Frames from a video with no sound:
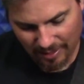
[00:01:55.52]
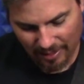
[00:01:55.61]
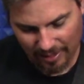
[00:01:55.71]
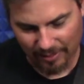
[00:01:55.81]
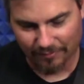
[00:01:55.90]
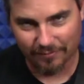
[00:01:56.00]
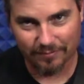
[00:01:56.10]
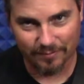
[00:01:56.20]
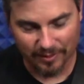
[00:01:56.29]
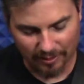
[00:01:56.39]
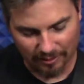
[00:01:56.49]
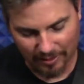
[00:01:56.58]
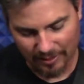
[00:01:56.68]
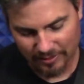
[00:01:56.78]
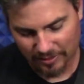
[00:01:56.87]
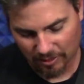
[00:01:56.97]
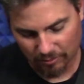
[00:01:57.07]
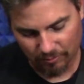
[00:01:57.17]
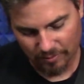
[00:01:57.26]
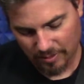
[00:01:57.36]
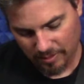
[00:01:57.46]
F. Alright, so
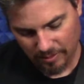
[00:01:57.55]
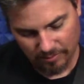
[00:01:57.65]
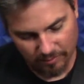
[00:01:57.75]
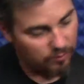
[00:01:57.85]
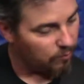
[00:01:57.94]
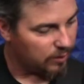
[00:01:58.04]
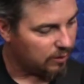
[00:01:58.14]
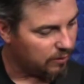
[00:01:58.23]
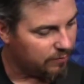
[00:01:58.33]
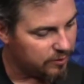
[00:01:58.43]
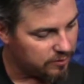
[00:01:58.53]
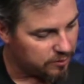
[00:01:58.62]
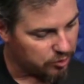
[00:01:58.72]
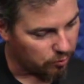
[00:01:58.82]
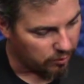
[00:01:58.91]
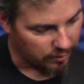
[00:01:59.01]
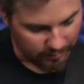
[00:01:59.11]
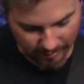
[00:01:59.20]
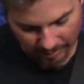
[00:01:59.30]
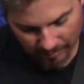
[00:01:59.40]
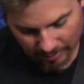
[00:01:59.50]
we could have just shortcut
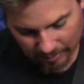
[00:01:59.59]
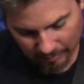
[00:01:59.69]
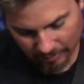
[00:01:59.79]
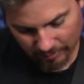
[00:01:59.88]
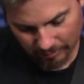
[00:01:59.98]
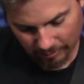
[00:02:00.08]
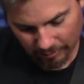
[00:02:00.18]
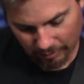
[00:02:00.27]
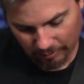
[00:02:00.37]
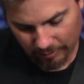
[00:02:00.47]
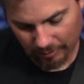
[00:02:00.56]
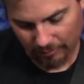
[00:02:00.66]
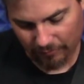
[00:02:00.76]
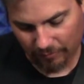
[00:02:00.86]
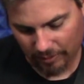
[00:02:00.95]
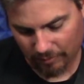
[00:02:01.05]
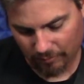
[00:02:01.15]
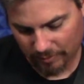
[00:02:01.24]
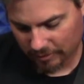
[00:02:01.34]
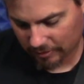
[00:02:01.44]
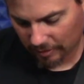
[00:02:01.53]
that by coming to the 13th fret,
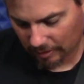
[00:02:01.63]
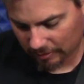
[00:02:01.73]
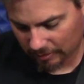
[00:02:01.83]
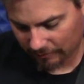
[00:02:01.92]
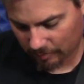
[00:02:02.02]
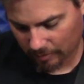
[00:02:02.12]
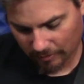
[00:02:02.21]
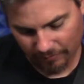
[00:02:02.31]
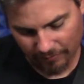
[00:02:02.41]
which is an octave above the